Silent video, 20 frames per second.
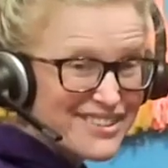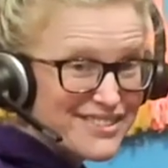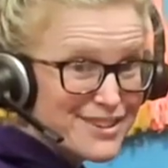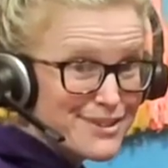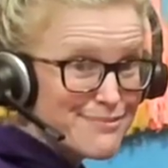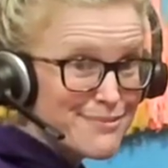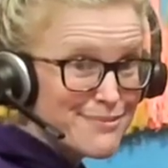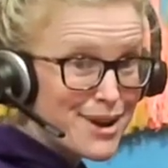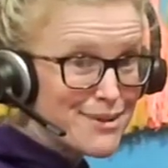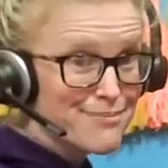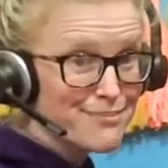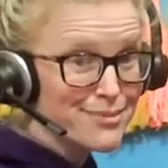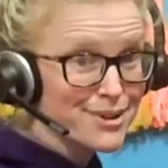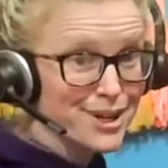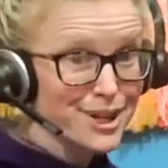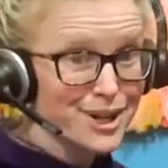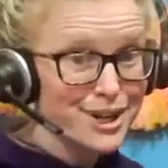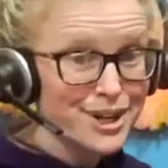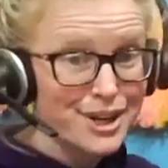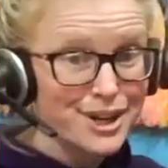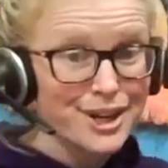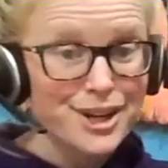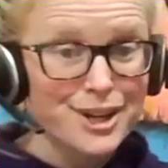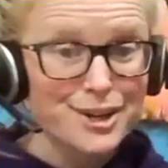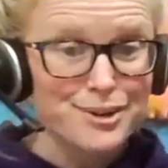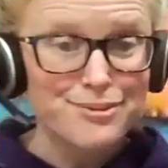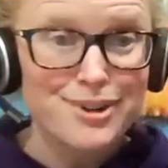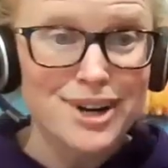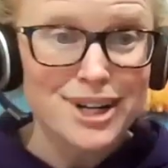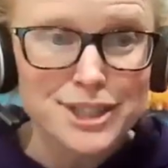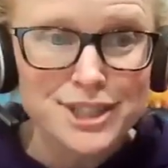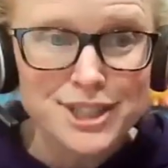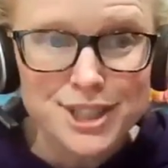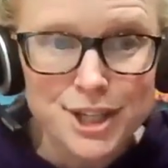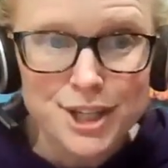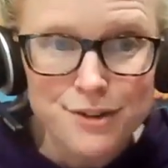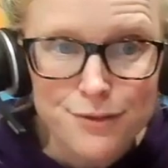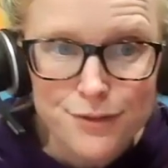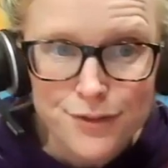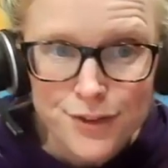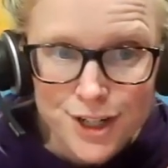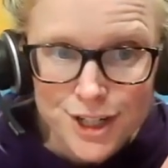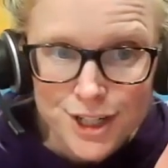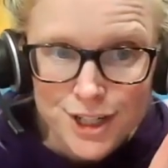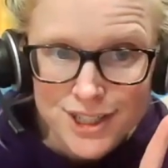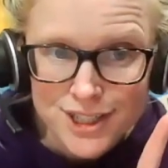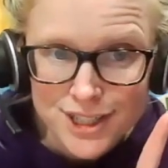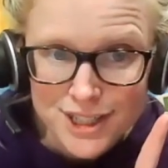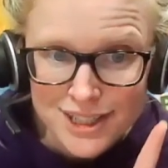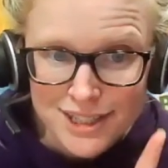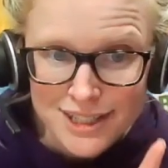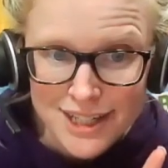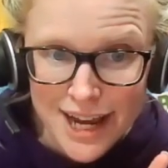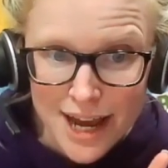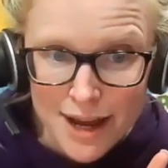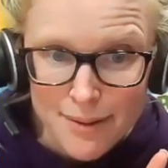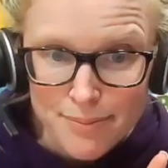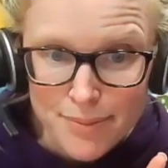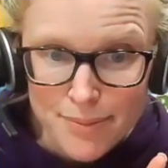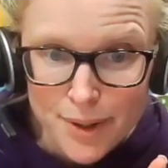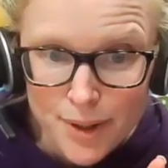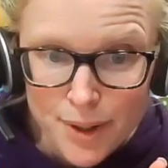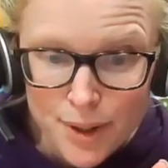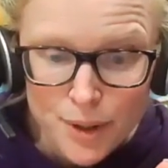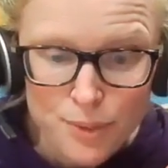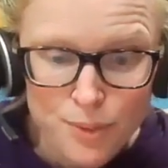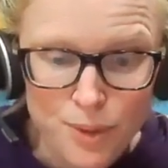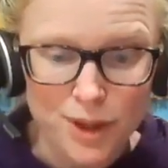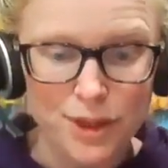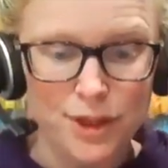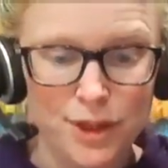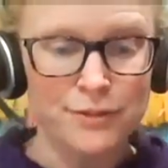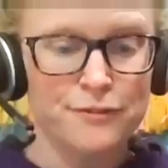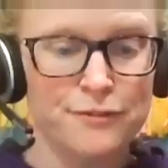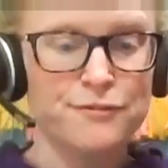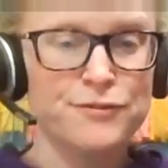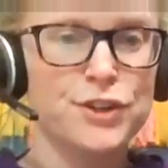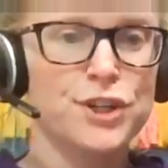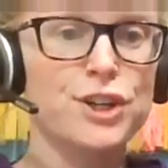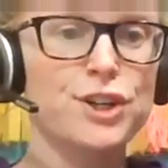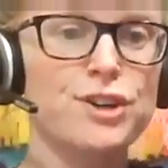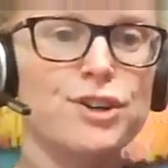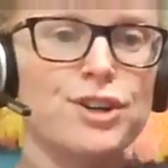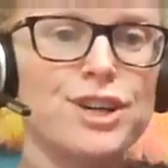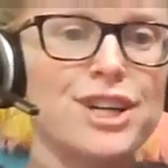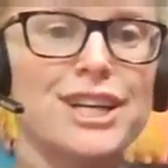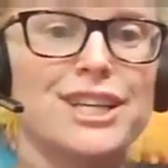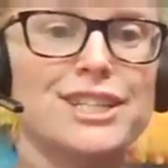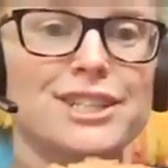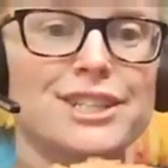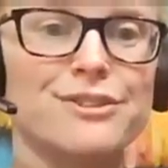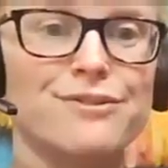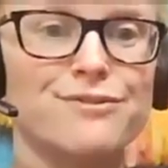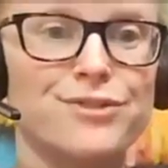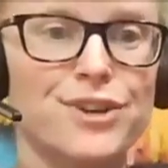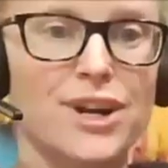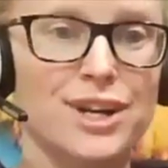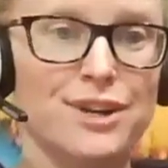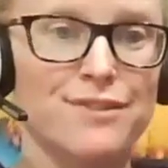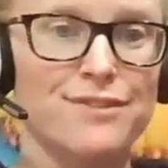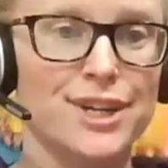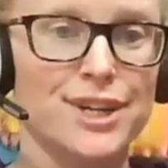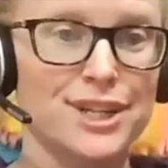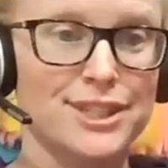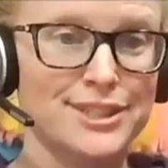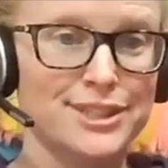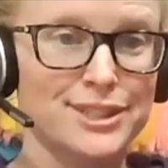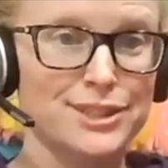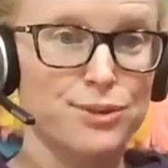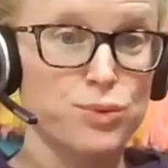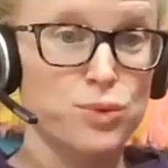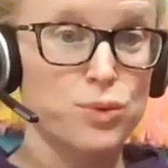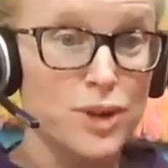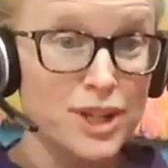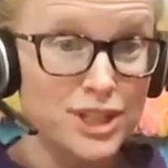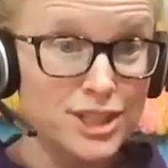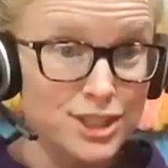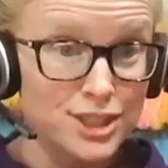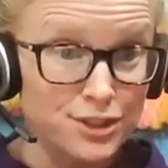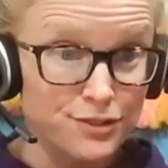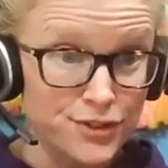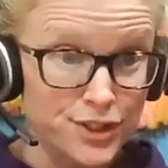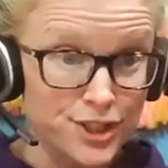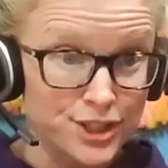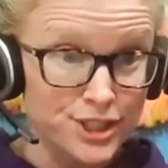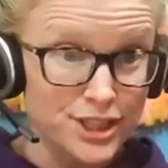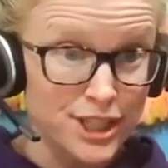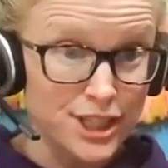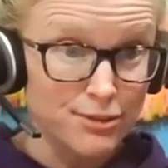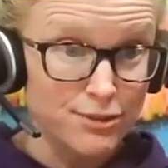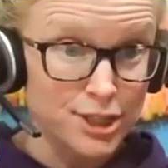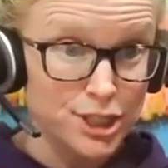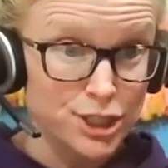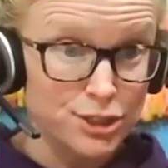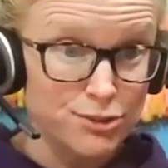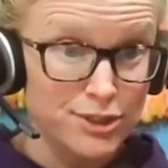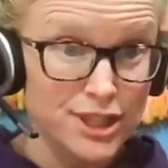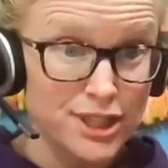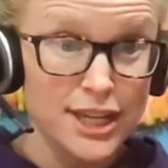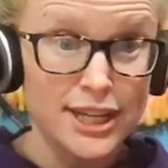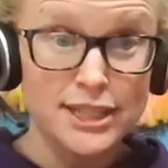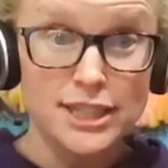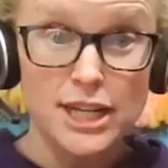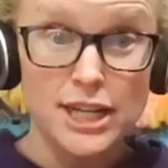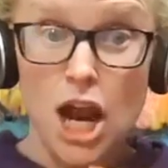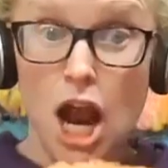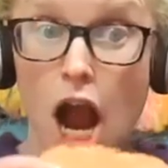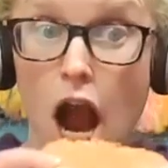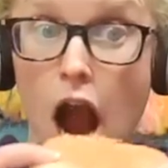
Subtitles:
Remember, what's the first step? When the food is in front of us, what's the first thing we do with it?